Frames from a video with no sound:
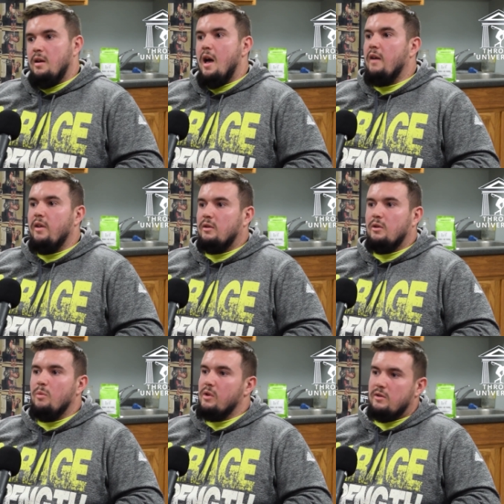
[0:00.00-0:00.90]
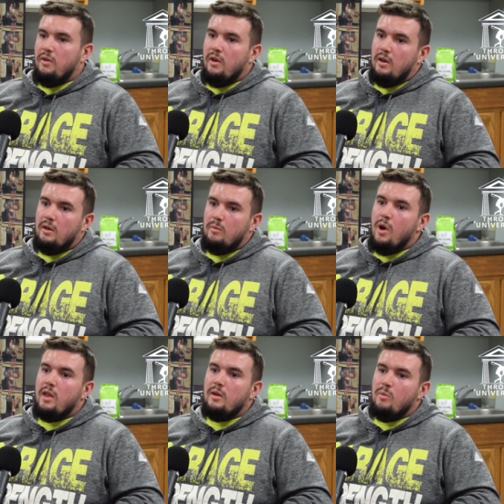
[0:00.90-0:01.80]
I've had so much fun.
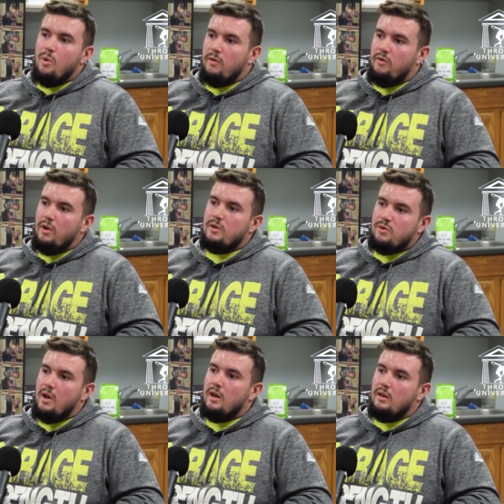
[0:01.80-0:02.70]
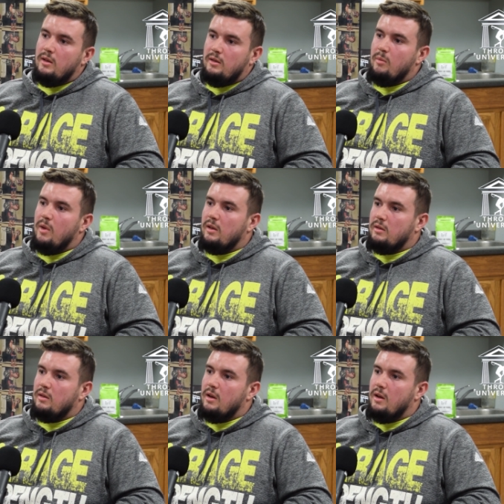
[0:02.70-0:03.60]
I think more fun training this
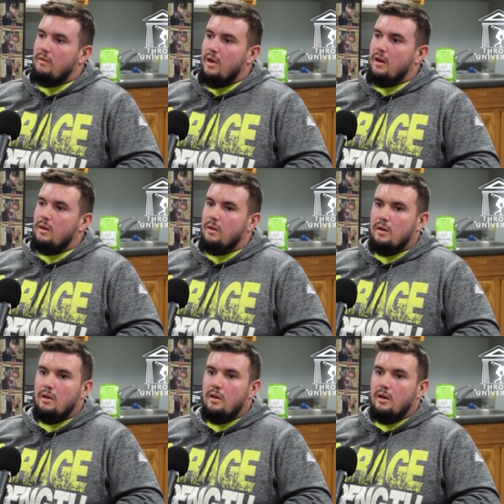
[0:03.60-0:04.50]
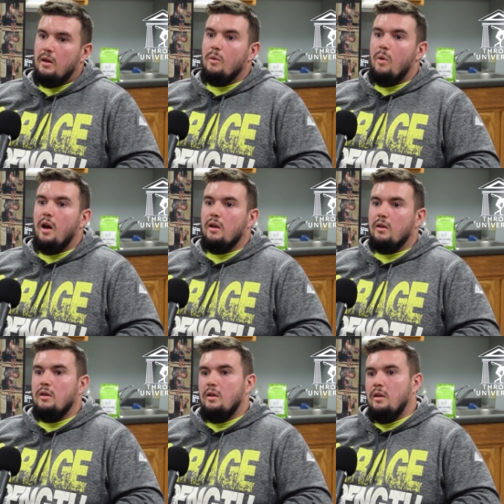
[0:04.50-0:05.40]
semester than I've had in a in a
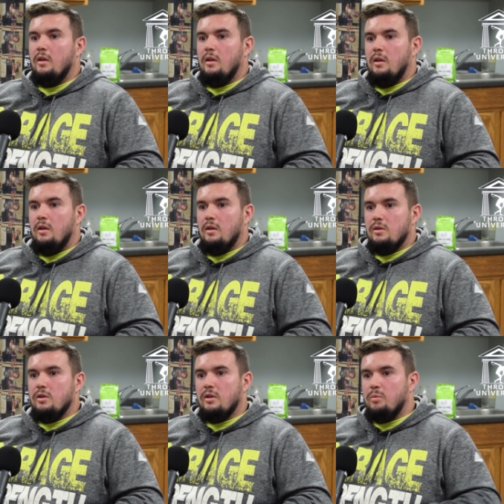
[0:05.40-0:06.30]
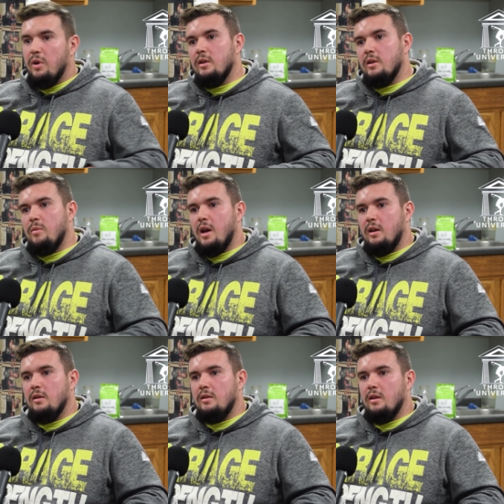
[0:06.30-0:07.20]
while. That's mm. good. Yeah. Just building back
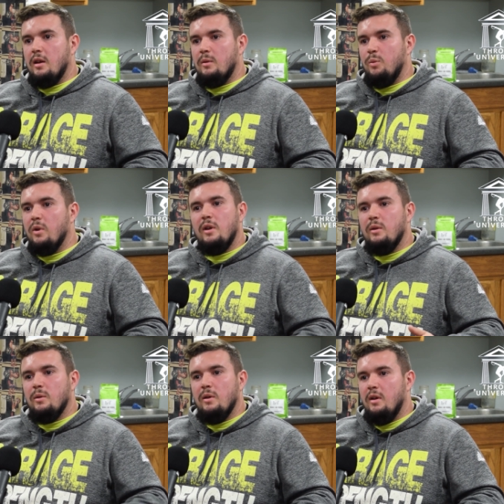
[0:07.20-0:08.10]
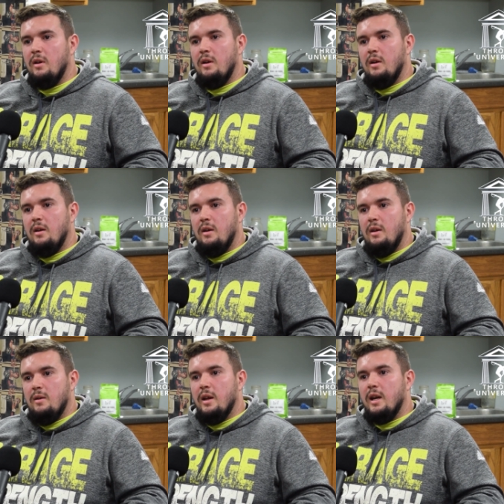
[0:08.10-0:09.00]
into like, what do you what are you
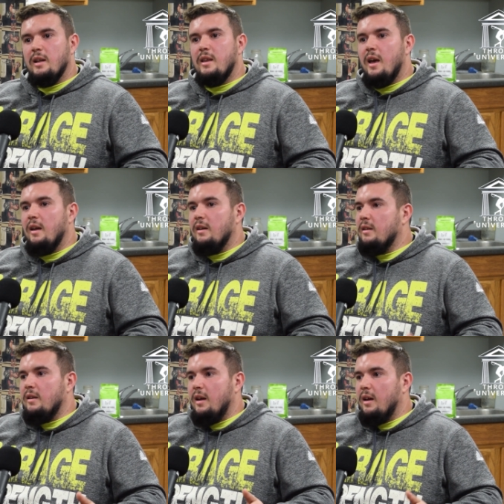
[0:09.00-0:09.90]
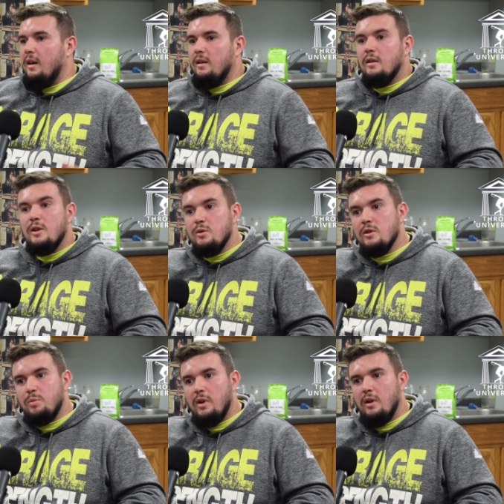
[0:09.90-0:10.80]
doing? Like for? at the end of the day, like you
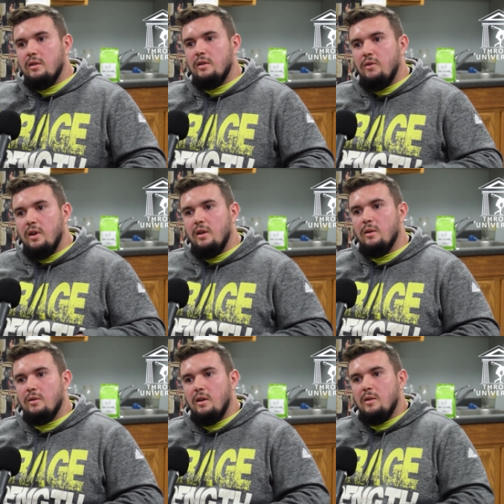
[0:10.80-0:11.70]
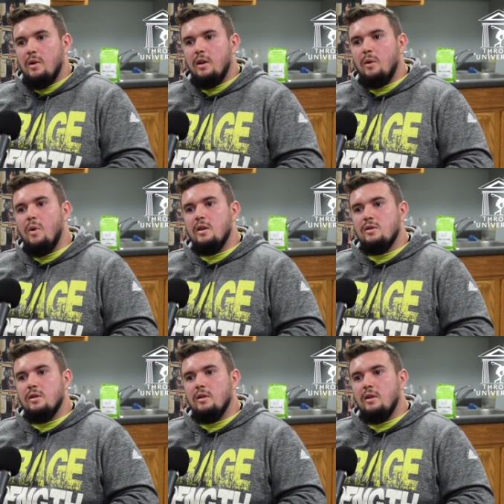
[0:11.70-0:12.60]
just put up the video talking about like when
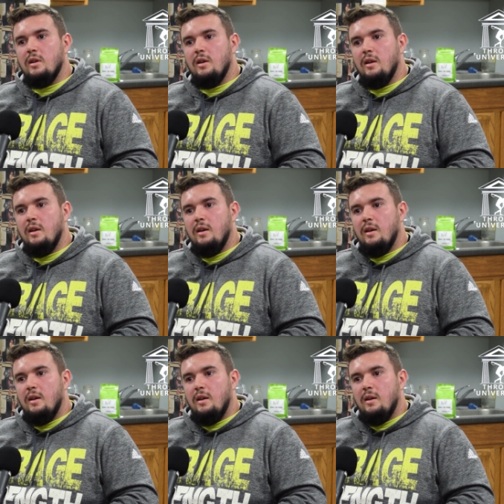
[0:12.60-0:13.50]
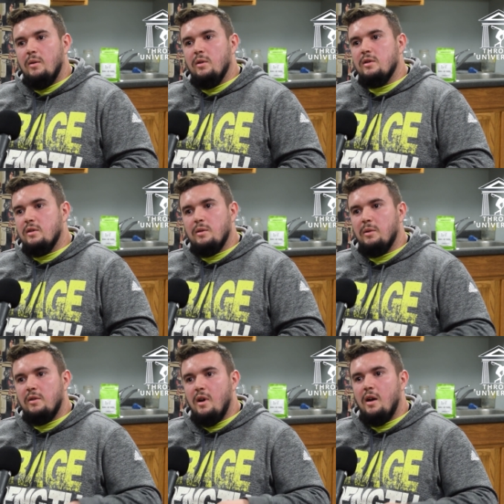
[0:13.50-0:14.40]
should when should somebody retire? When should
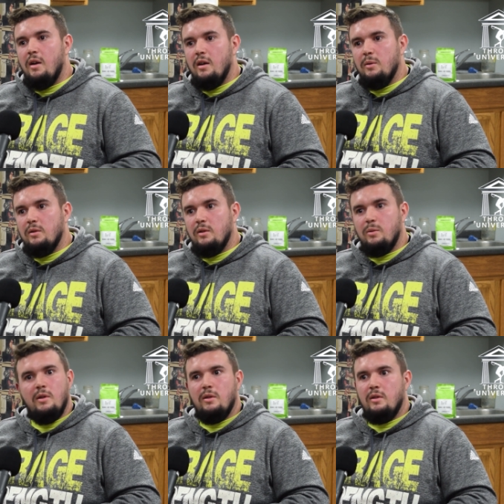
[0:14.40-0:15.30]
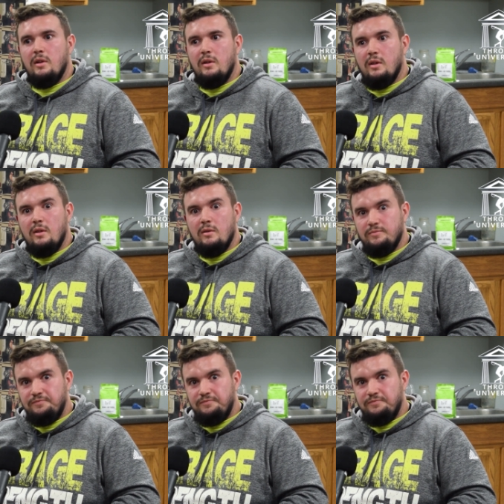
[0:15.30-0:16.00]
somebody retire? And it was just one of those things like